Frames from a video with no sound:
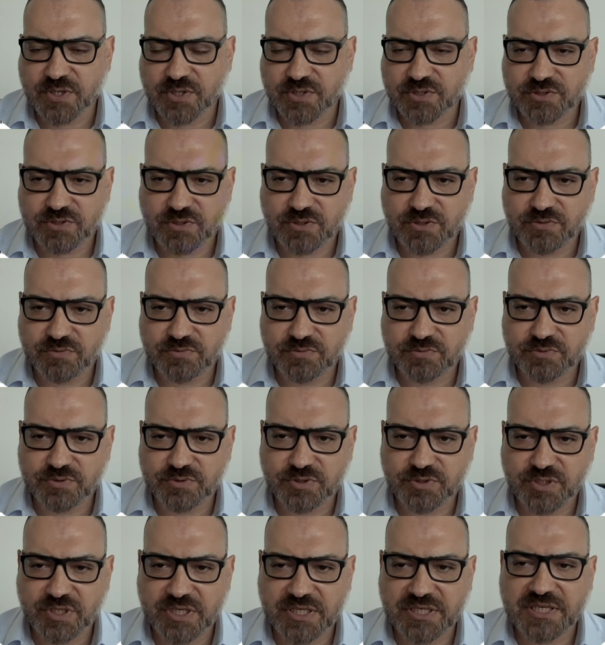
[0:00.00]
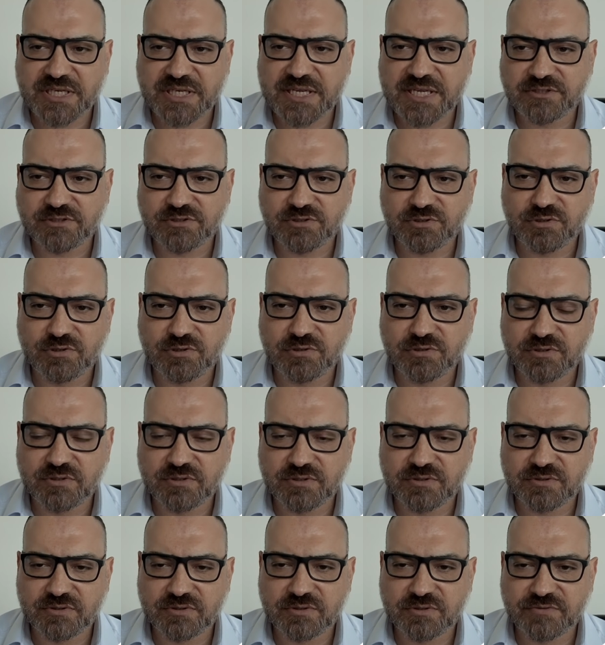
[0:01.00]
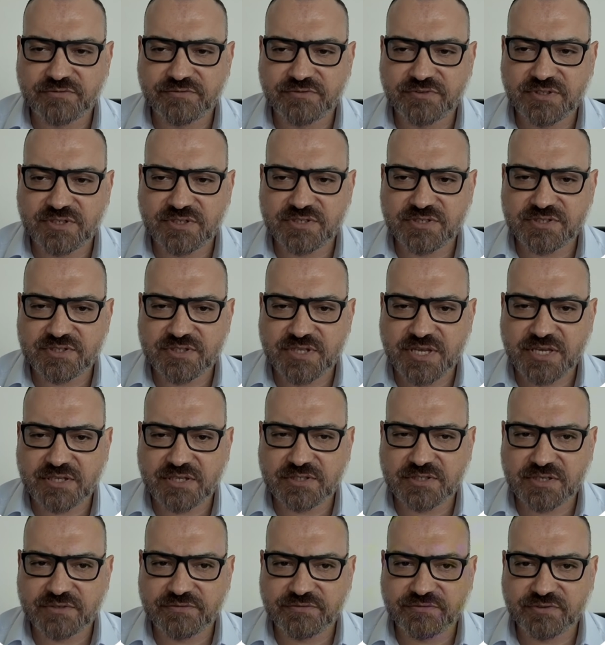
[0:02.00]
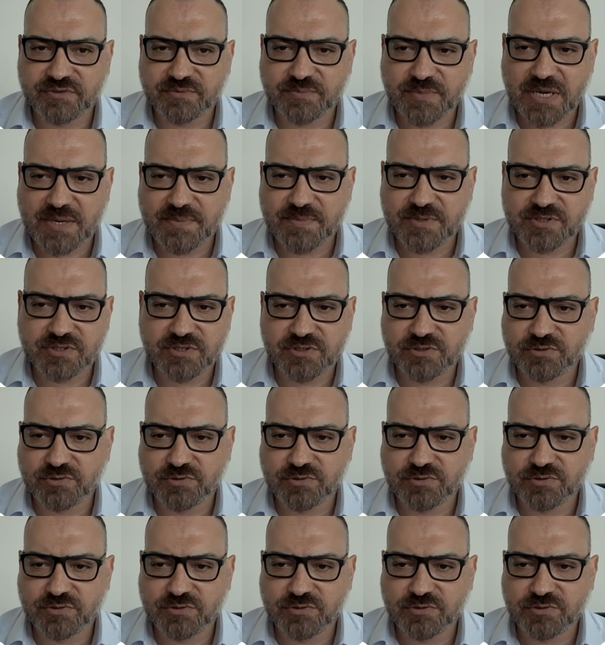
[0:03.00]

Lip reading: So you can get all of this data from Amazon,